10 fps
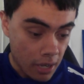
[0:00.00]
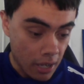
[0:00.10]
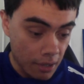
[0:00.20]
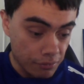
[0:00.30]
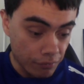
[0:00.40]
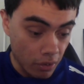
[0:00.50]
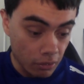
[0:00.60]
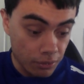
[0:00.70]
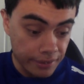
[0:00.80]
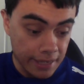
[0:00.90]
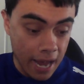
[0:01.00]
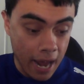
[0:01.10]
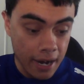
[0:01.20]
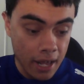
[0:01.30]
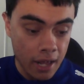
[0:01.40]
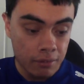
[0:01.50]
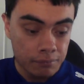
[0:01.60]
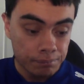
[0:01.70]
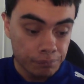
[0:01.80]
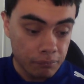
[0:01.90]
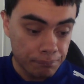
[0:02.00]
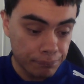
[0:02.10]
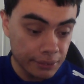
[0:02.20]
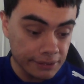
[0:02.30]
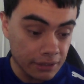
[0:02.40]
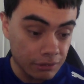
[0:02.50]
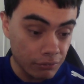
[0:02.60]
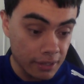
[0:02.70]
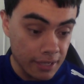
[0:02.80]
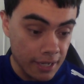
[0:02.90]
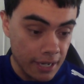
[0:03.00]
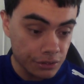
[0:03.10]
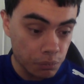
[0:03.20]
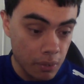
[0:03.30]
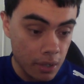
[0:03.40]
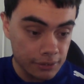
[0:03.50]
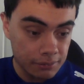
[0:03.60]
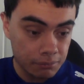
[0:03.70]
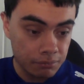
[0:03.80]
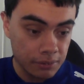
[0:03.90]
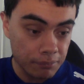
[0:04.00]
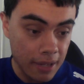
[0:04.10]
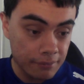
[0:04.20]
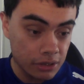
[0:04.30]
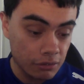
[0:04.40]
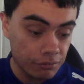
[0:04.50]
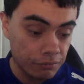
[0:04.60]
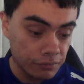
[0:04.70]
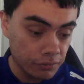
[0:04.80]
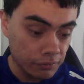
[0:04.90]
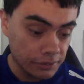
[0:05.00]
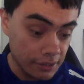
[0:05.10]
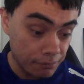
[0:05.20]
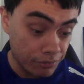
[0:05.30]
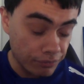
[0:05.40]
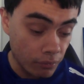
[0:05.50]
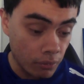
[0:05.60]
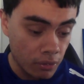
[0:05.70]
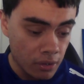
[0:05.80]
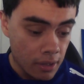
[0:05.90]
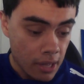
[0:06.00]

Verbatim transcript: Uh, you've got Luke Garner, Preston Riki as well, some, some names that I've seen before.